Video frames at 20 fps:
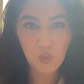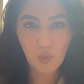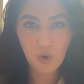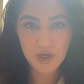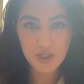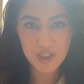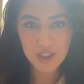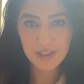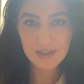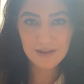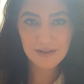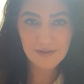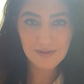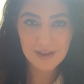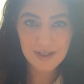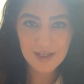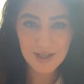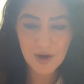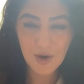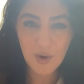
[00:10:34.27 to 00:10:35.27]
watching the
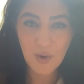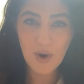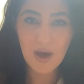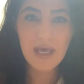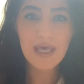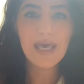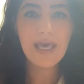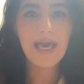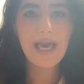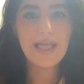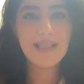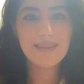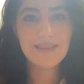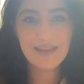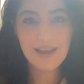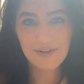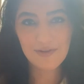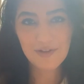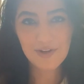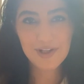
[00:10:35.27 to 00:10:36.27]
video and
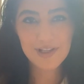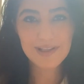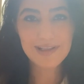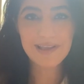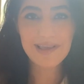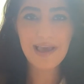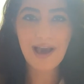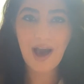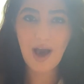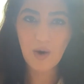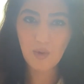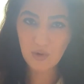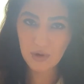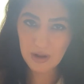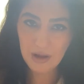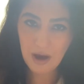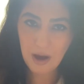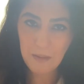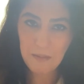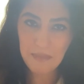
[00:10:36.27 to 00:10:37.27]
definitely I
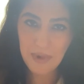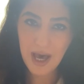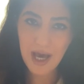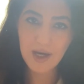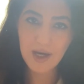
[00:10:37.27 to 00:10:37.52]
will come back